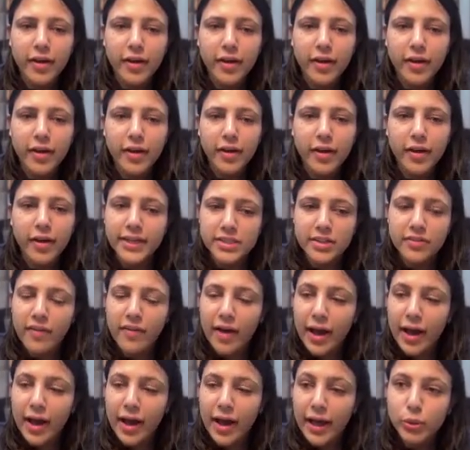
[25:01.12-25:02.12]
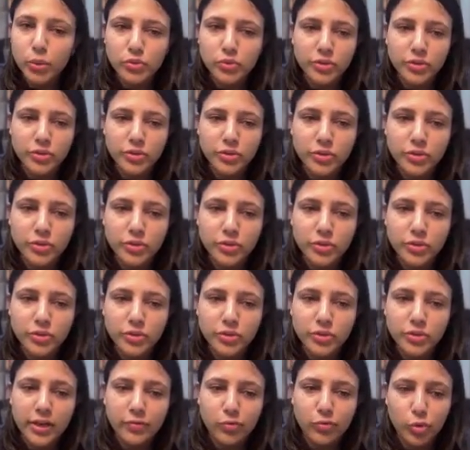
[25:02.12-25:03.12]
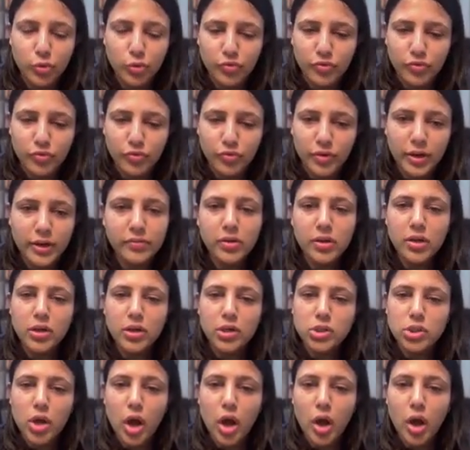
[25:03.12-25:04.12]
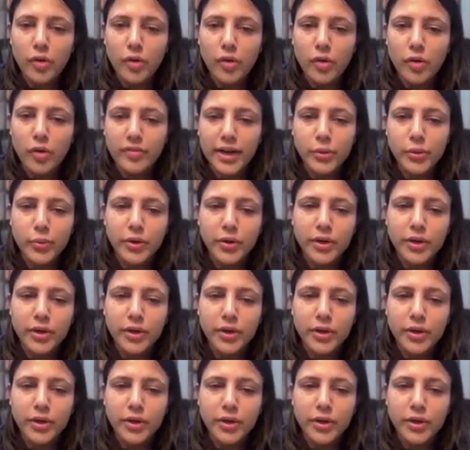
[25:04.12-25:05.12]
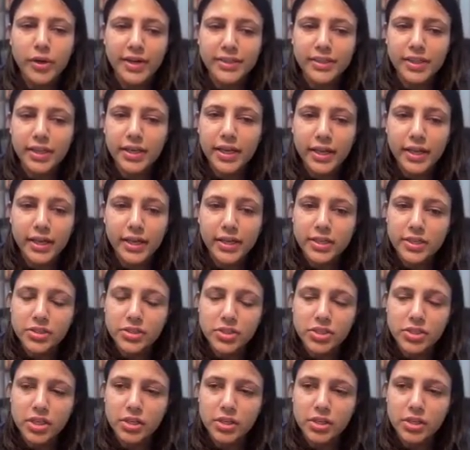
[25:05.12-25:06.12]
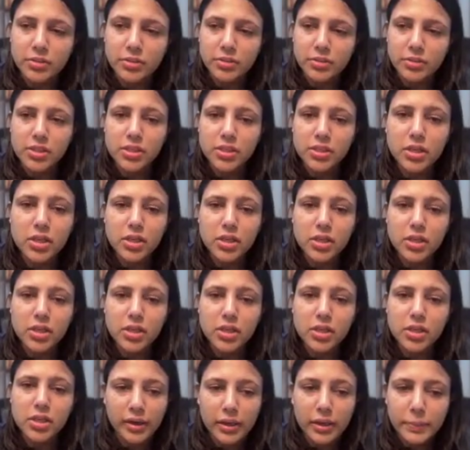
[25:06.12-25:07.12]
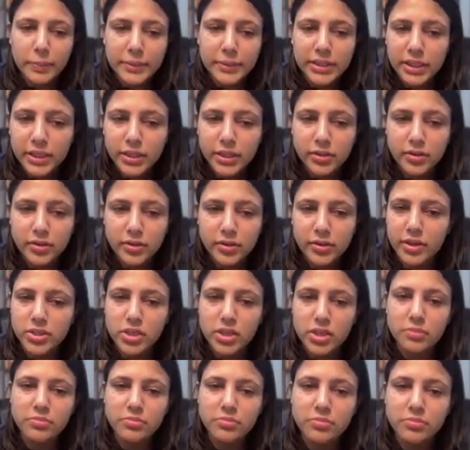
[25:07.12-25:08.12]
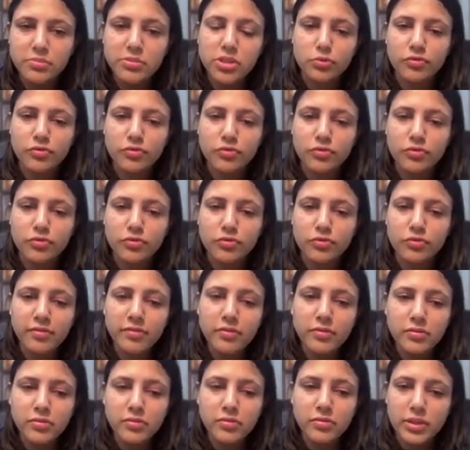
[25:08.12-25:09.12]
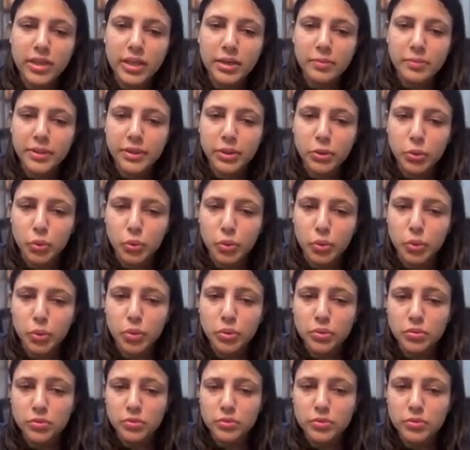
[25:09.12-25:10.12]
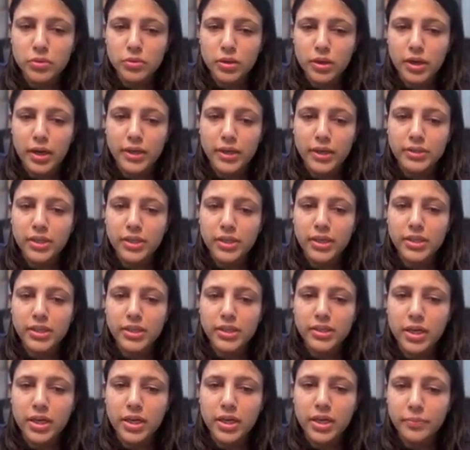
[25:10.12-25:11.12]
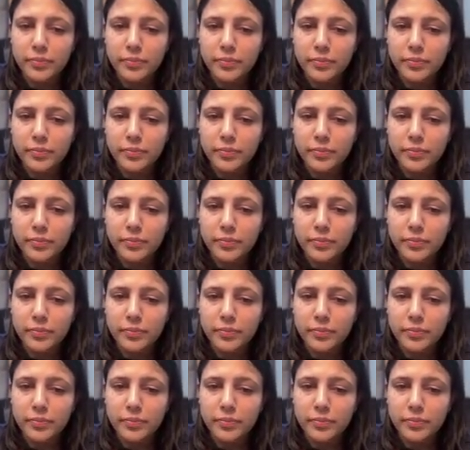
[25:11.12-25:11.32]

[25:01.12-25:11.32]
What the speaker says: I will say it as a value which is like 3, 4, 5. So how will I do it? I will find the nearest neighbors. So what will be the nearest neighbors to 5, 5? There'll be 2, 2 and 3, 3.